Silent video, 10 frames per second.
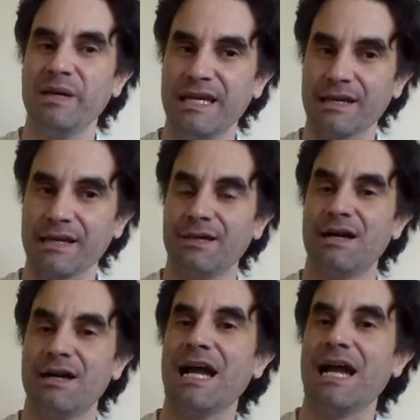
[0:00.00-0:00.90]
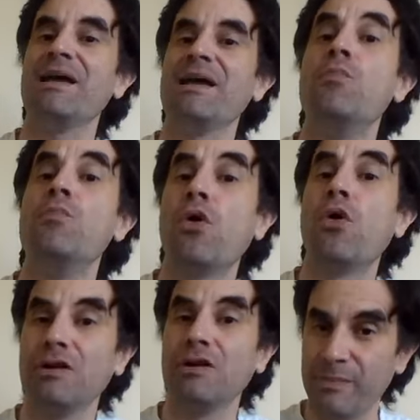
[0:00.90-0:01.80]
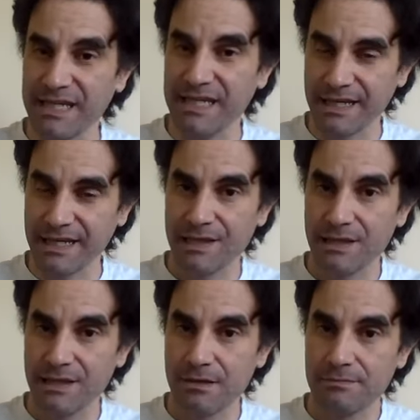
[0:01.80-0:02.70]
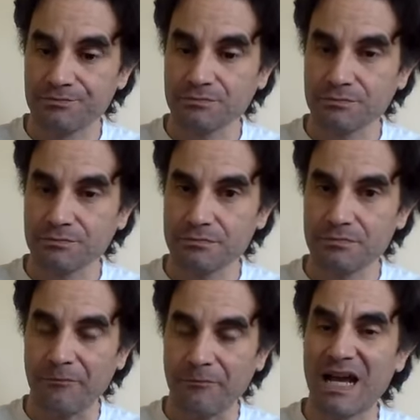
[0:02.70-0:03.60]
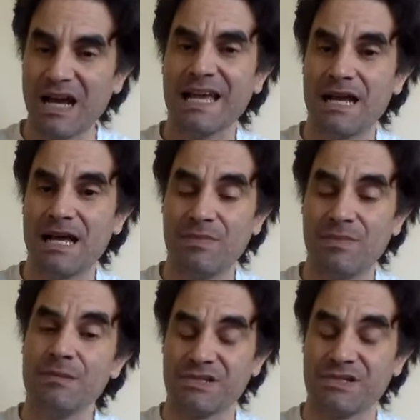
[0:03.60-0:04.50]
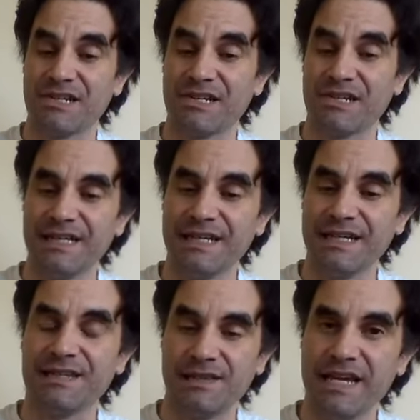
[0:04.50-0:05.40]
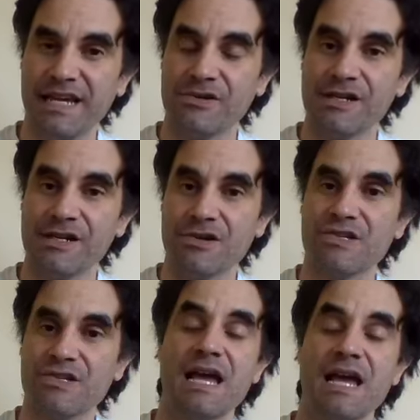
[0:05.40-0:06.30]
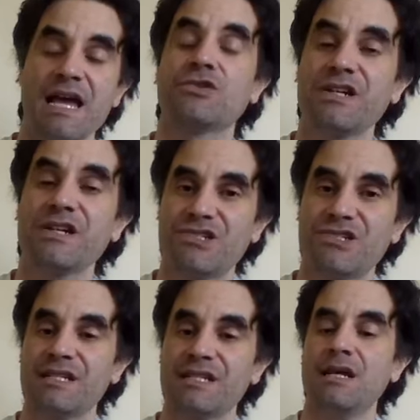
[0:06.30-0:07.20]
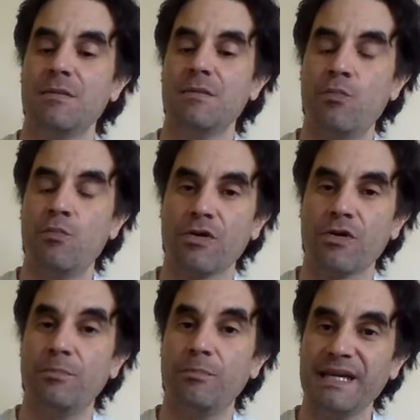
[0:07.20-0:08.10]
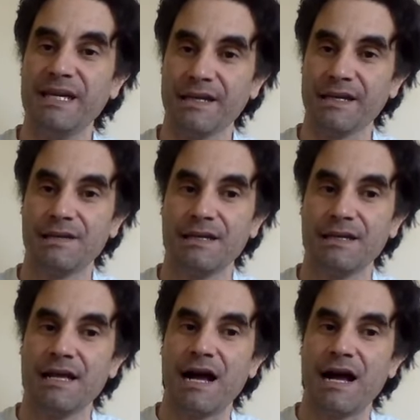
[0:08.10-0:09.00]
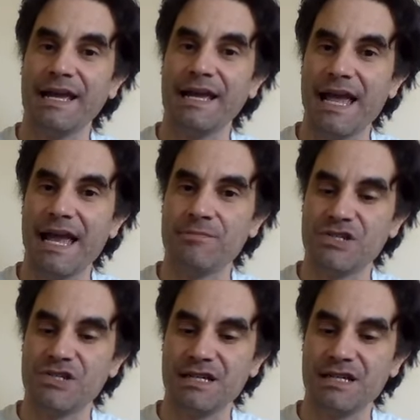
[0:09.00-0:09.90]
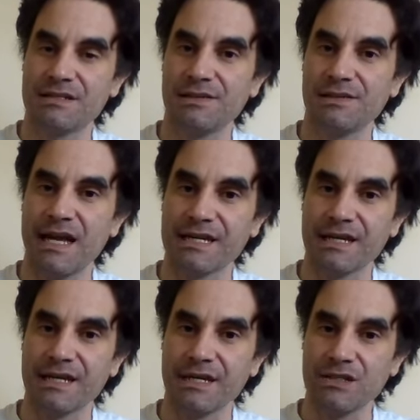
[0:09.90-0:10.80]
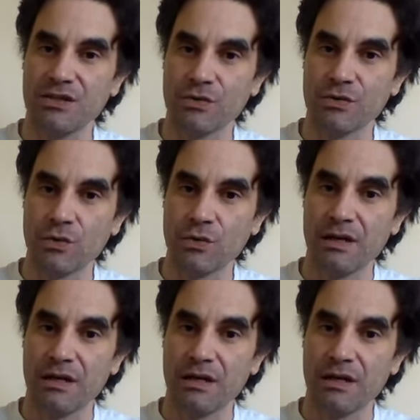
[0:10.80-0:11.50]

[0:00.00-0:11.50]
being. I am a moral being. I am, particularly in later years, a Christian moral being. I am just like you,